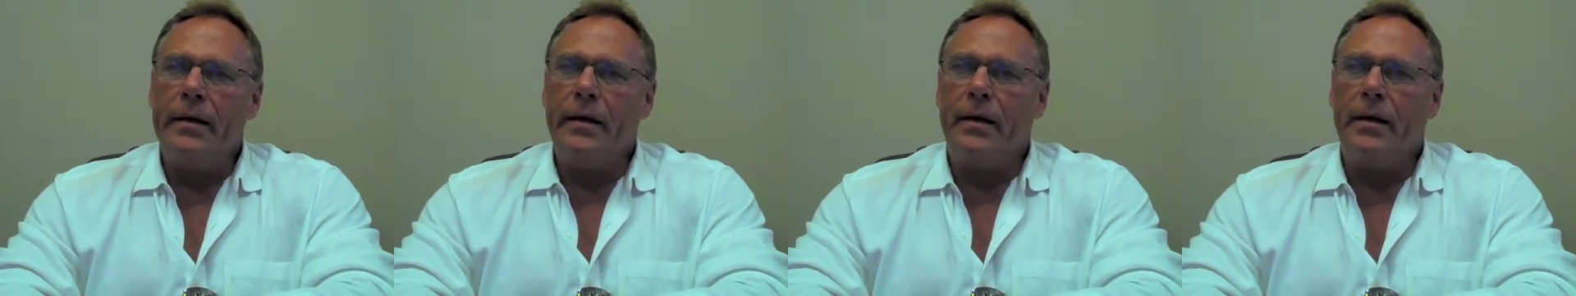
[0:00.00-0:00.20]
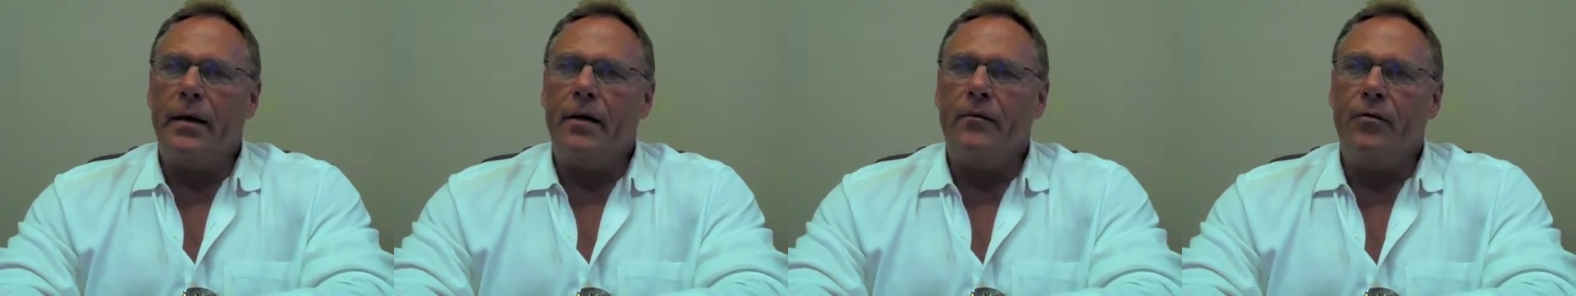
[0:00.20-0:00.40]

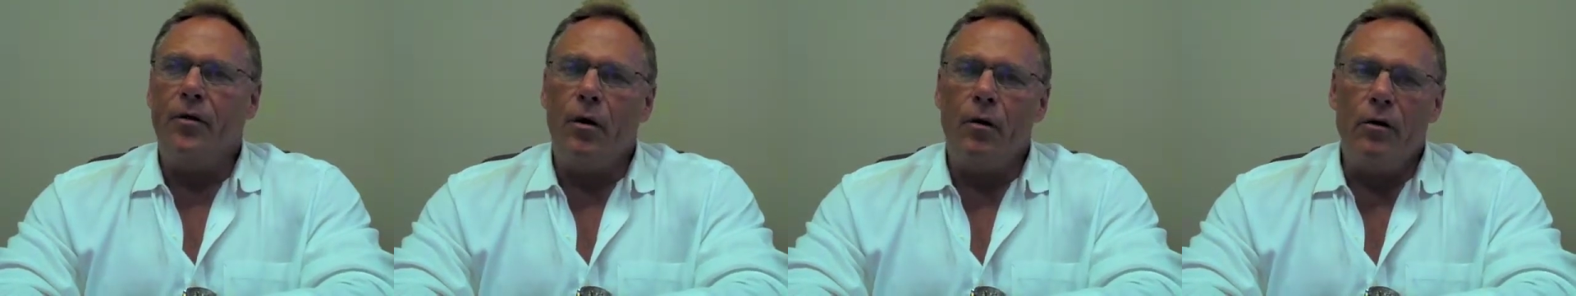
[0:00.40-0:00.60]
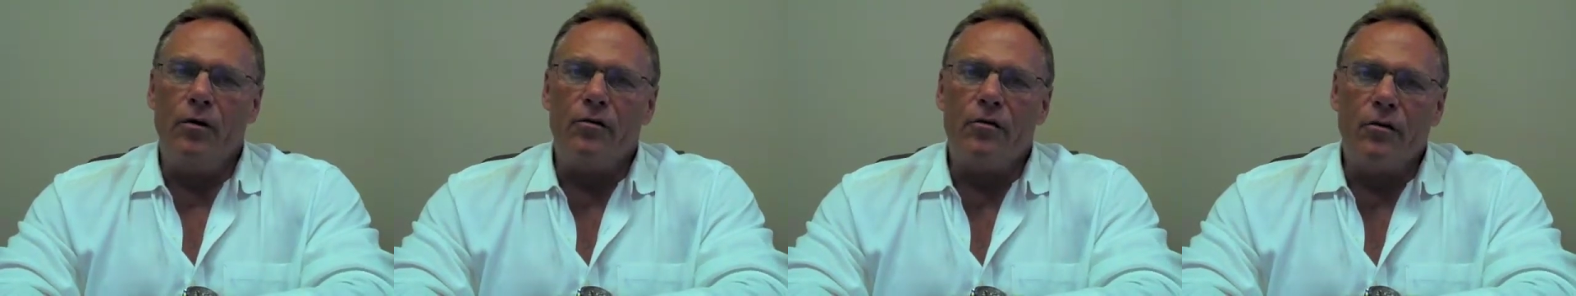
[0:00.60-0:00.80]
And I've
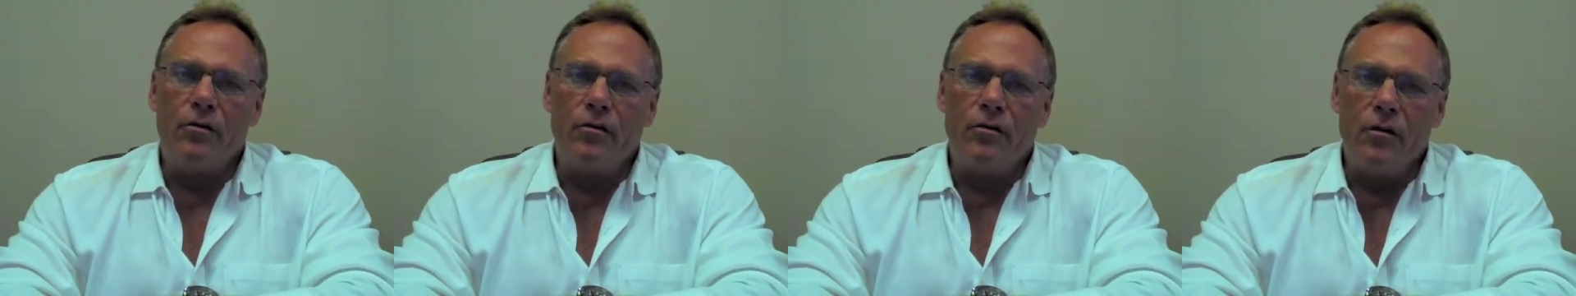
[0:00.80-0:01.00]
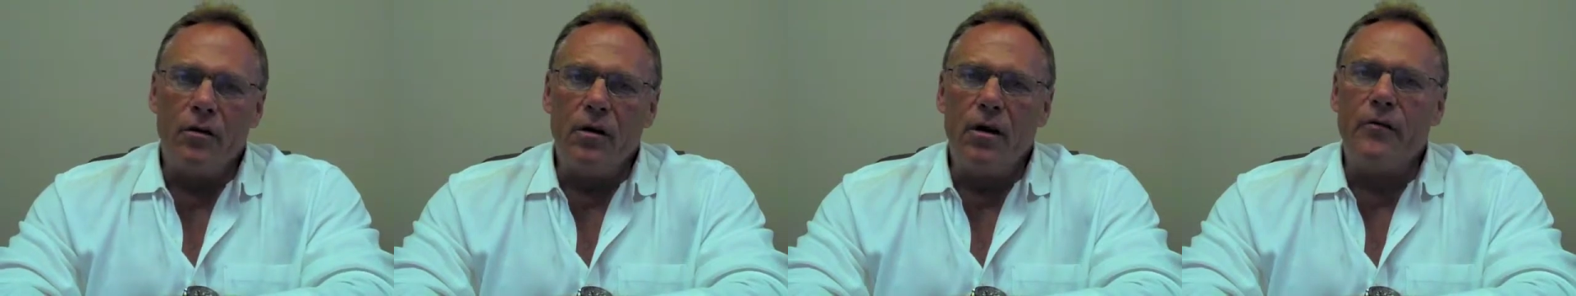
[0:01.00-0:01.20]
noticed a
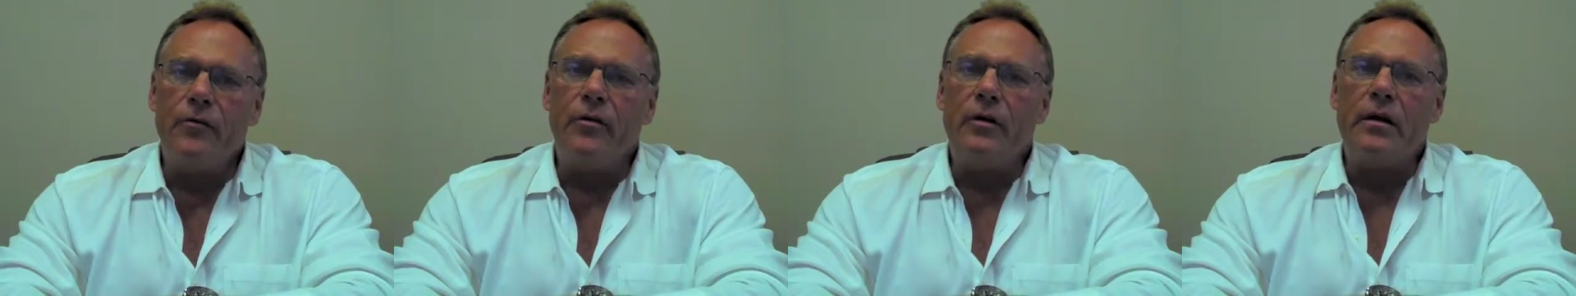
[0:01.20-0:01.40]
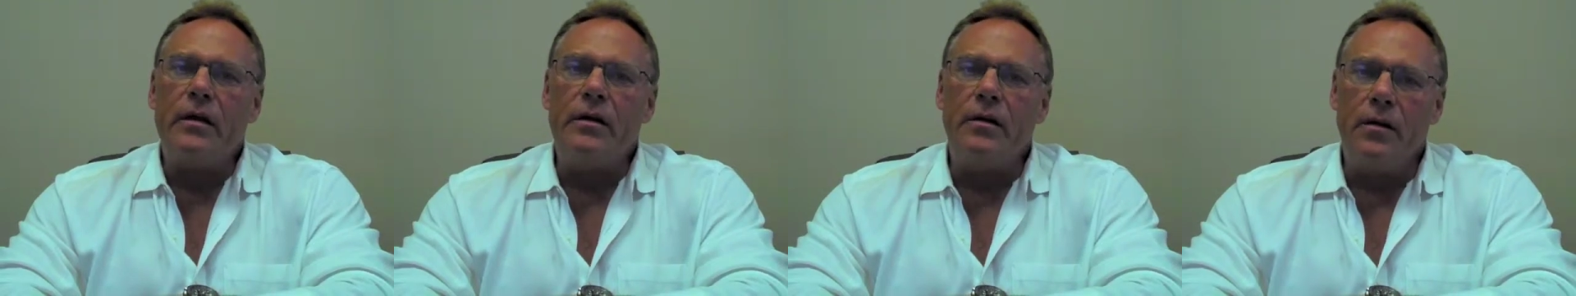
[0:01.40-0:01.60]

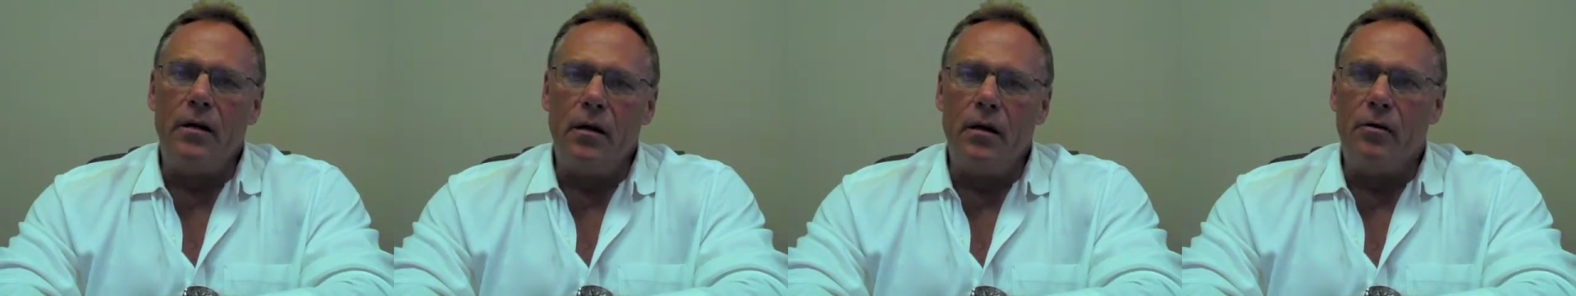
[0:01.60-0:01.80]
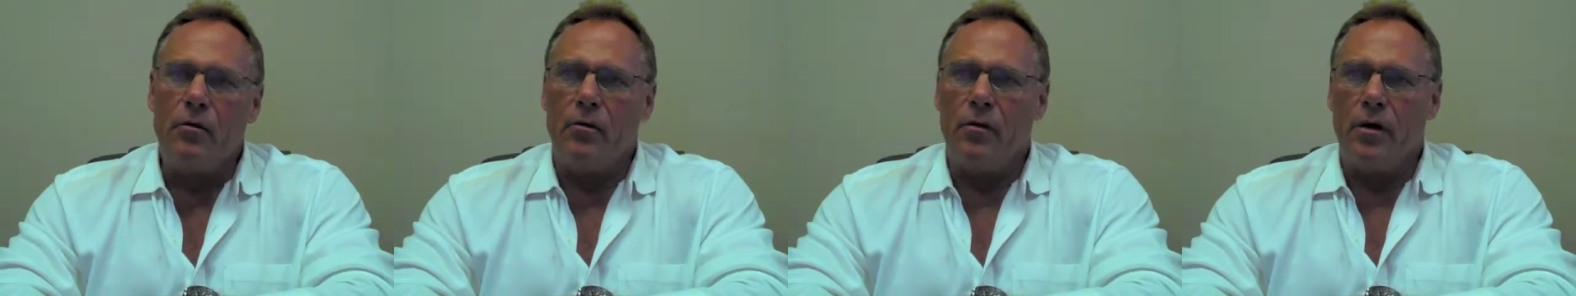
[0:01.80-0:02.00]
significant
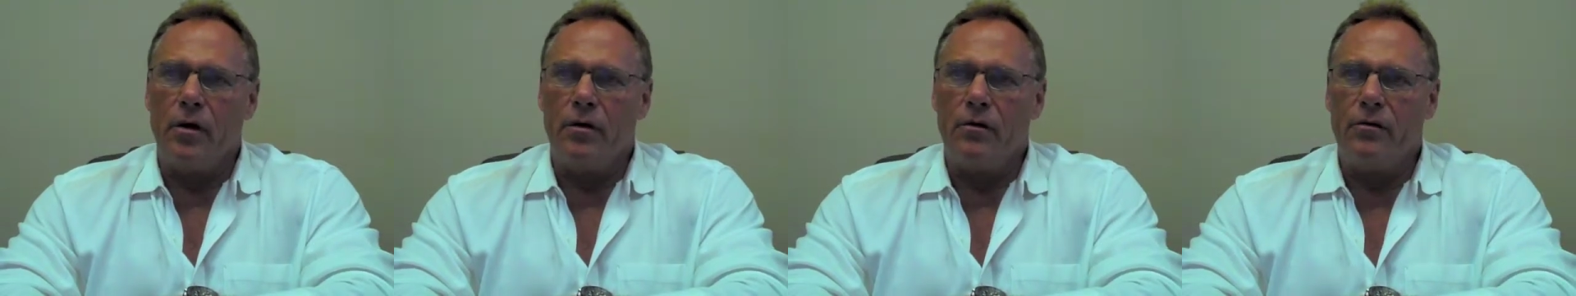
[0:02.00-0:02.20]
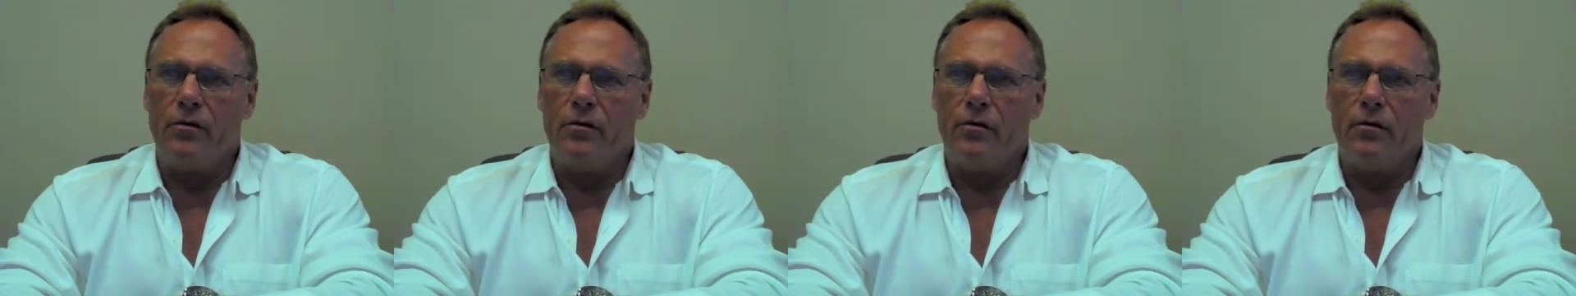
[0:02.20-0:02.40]

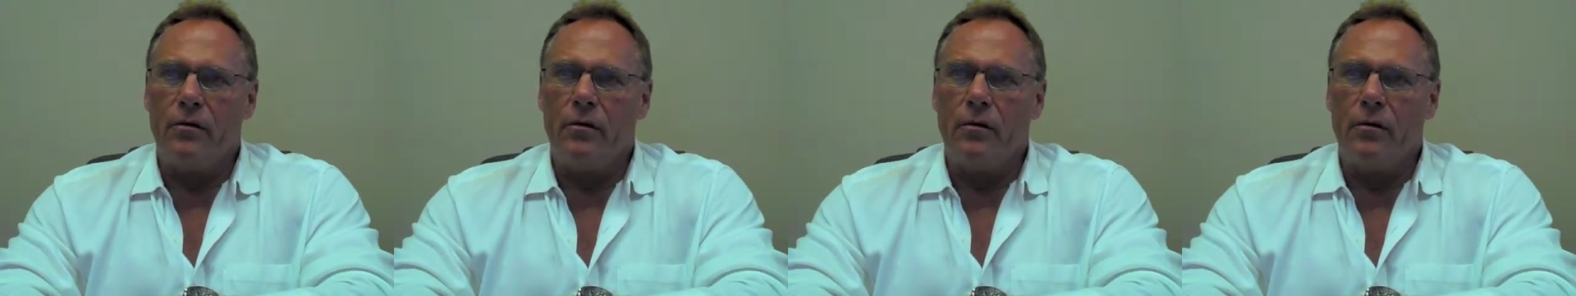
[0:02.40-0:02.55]
decrease